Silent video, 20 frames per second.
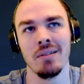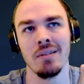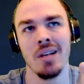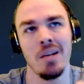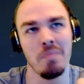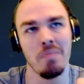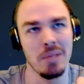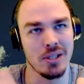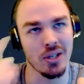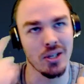
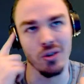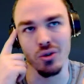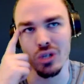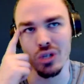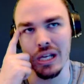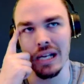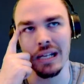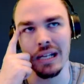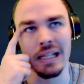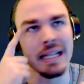
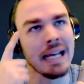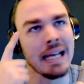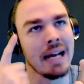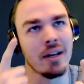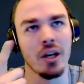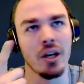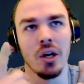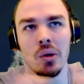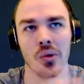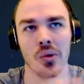misunderstanding the
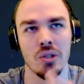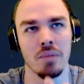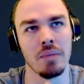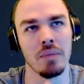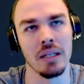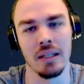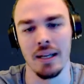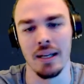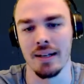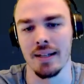Echo or something
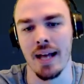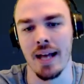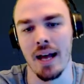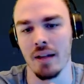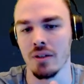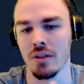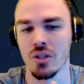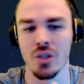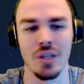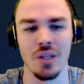like that.
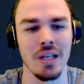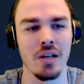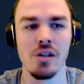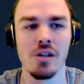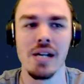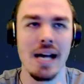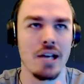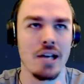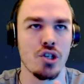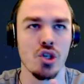And so the
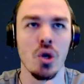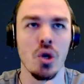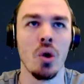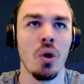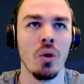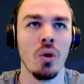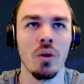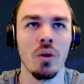International